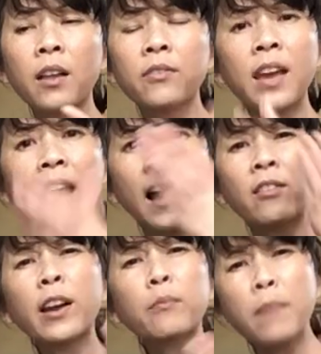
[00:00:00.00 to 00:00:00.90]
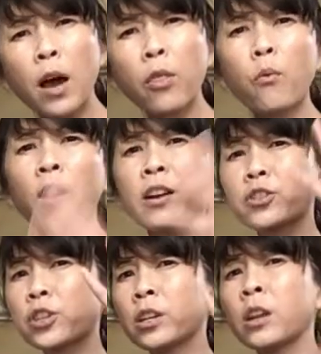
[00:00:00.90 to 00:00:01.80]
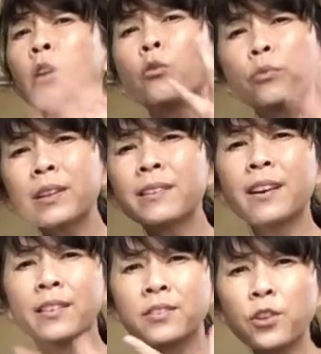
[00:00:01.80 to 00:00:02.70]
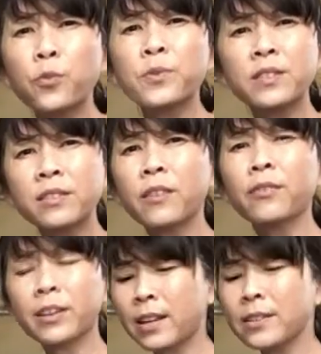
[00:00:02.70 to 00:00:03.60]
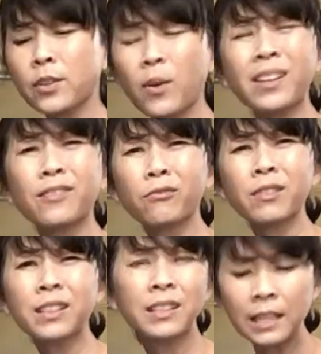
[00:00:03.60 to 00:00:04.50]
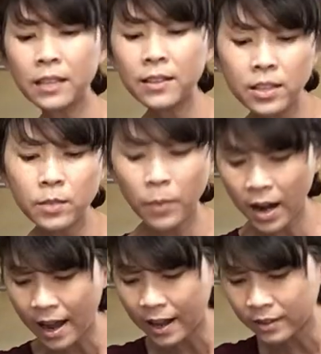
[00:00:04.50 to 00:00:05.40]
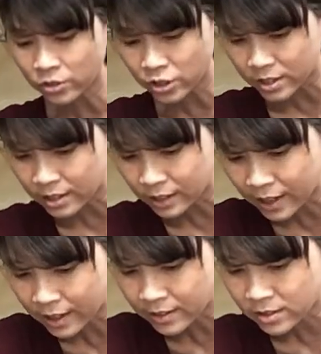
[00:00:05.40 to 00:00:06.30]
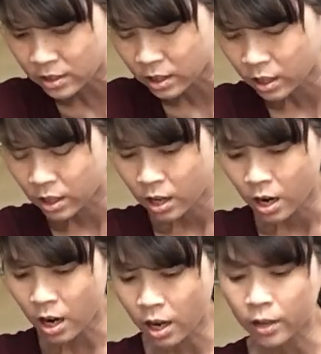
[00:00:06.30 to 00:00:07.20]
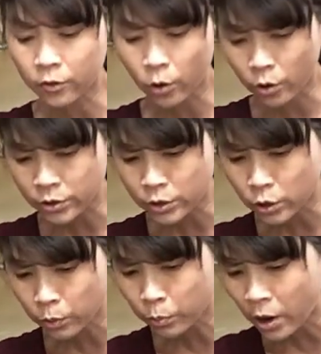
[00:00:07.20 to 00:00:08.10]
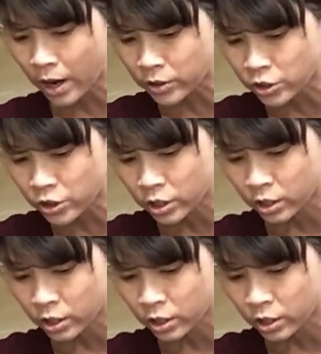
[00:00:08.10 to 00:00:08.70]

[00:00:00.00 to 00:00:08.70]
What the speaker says: they had like mouthwash and really nice soaps and stuff like that, so I didn't really need this, but I had it just in case. And of course, toothbrush